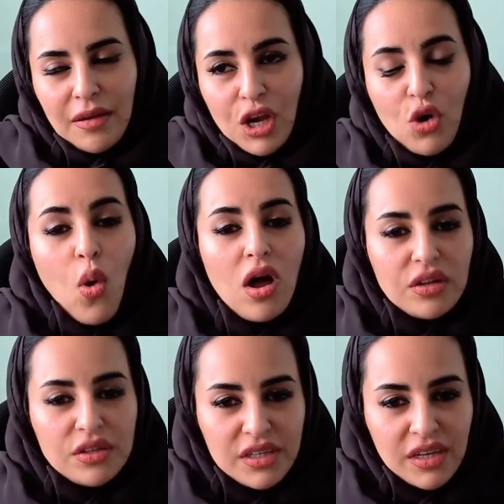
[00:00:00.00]

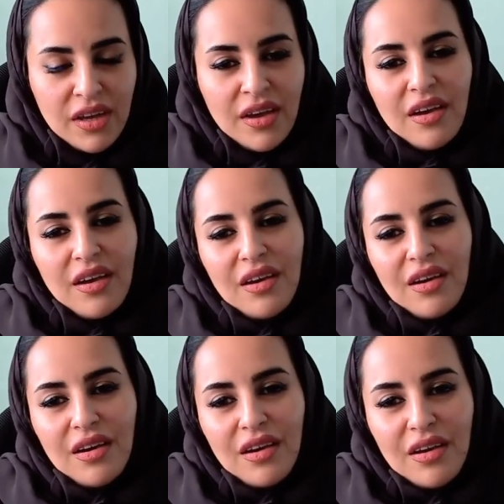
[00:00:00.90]
equality
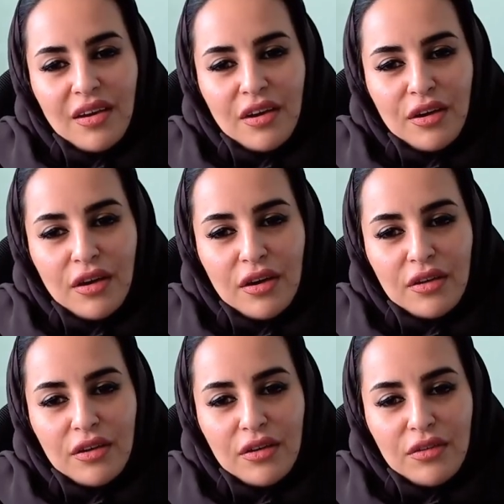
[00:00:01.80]

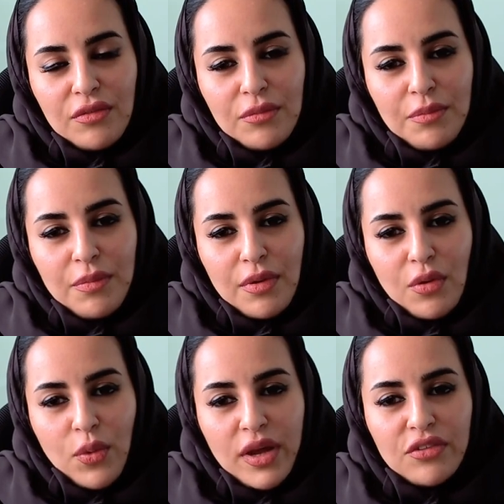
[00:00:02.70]

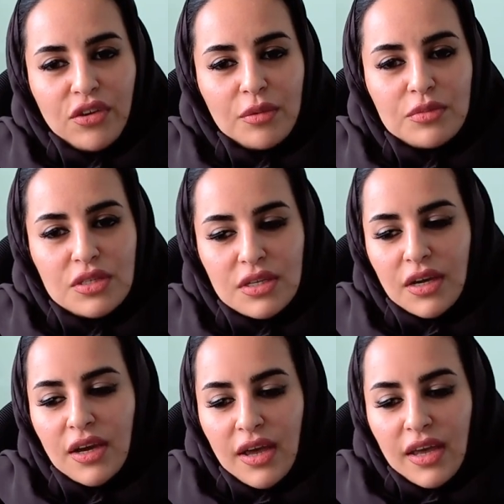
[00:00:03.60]
when it comes
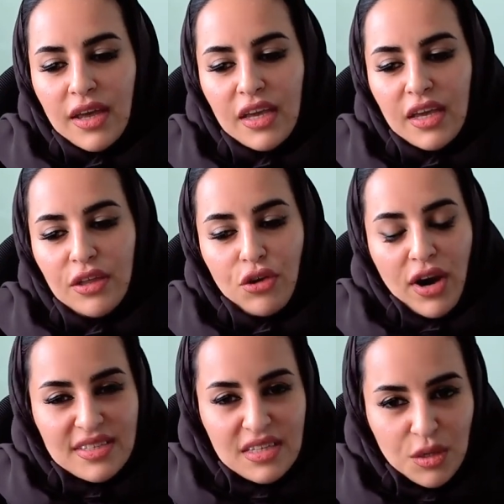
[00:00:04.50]
to either
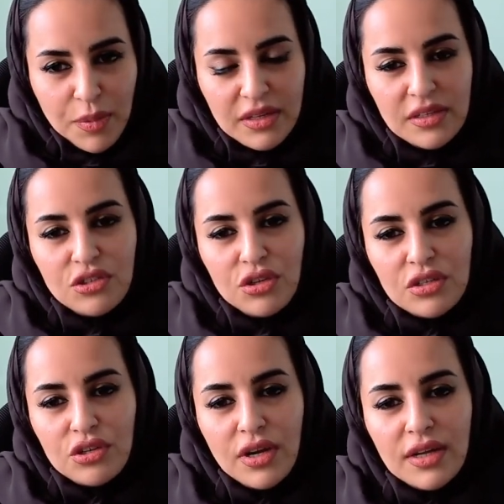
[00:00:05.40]
accessibility to
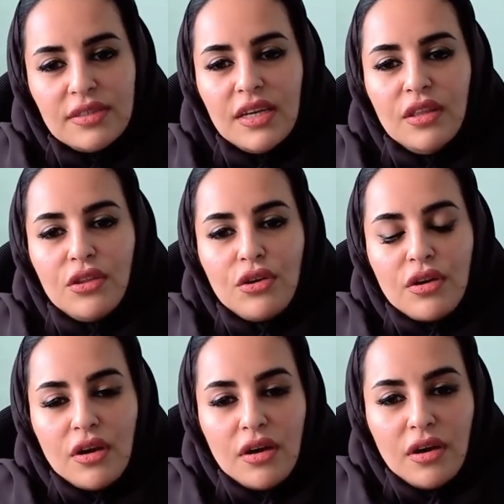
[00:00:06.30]
internet, either
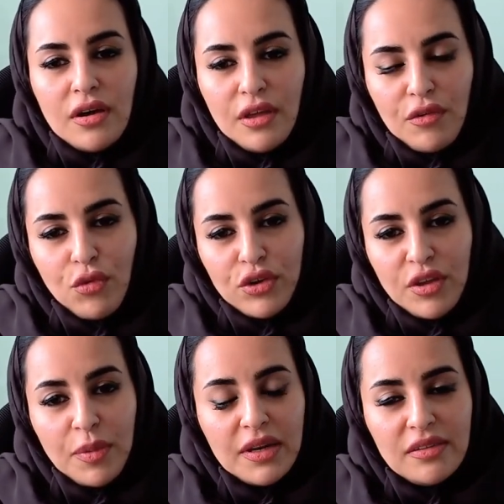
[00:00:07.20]
the
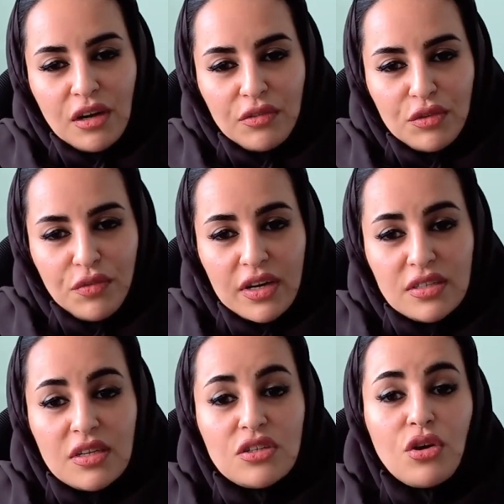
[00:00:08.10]
affordability of
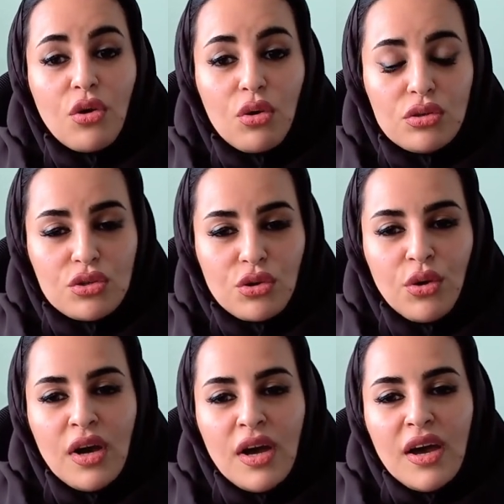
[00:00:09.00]
devices, and
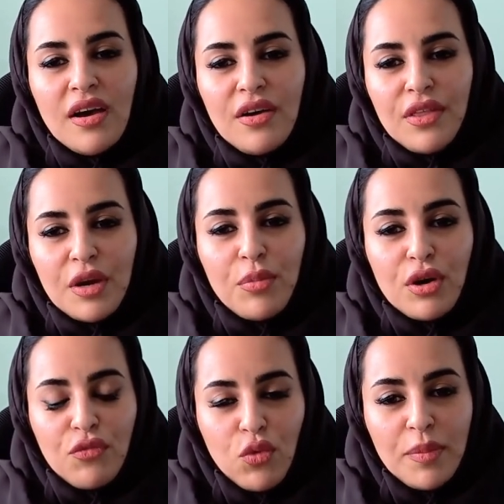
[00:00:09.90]
also the number
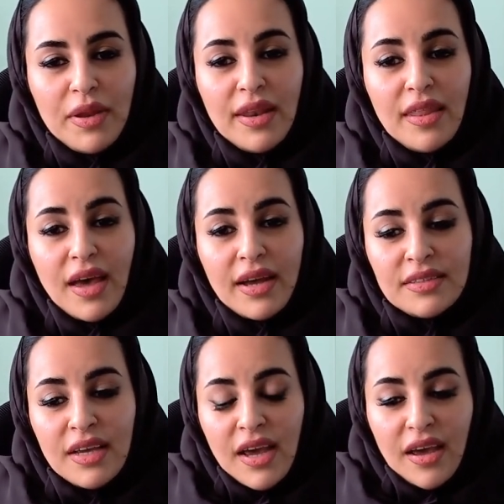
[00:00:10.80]
of women that
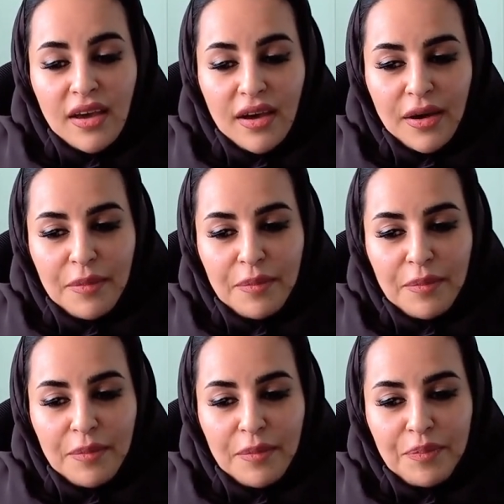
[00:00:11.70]

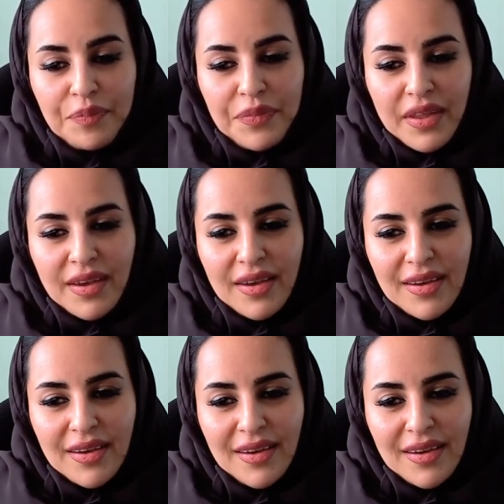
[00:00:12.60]

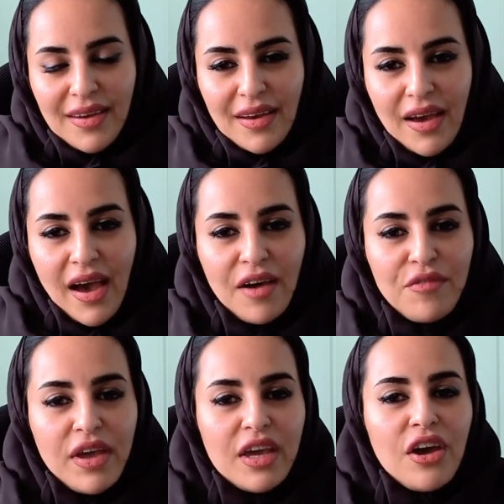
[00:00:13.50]
have a
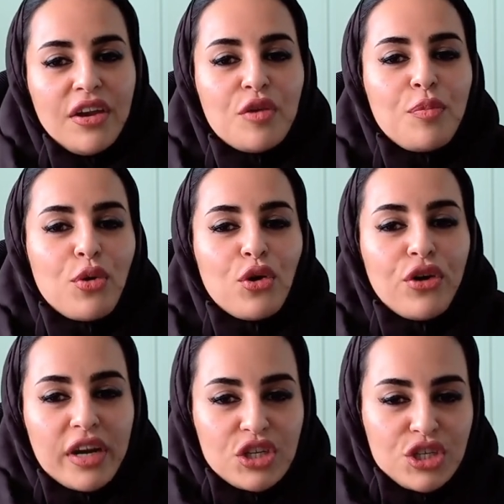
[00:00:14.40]
career
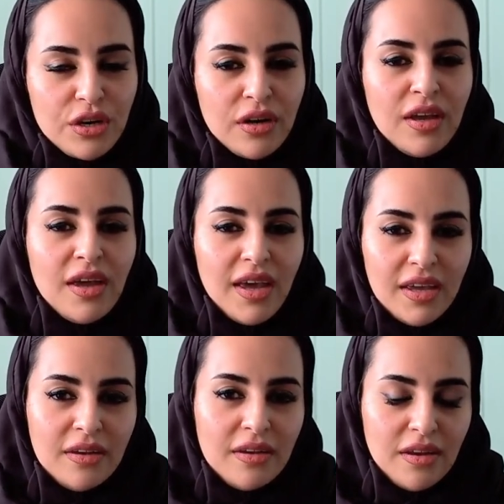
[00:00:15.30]
progression
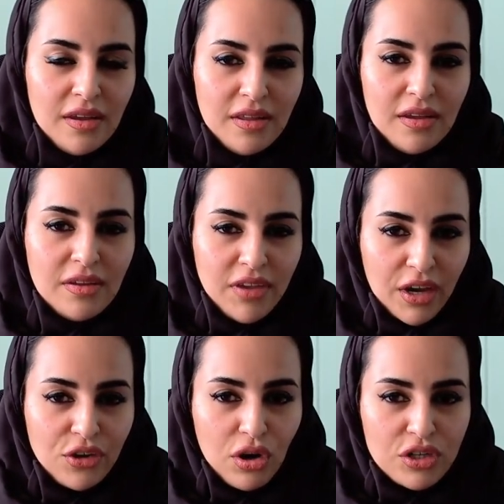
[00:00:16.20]

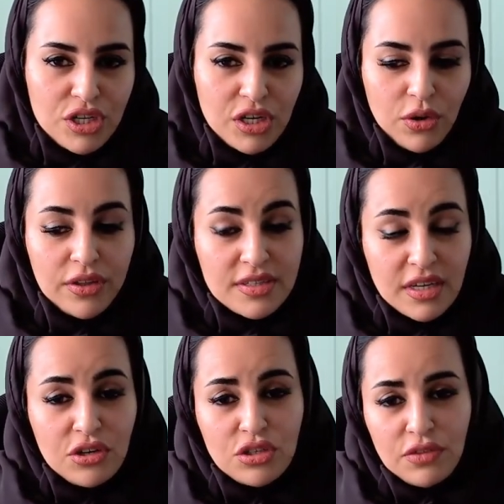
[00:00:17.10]
technology or the sectors of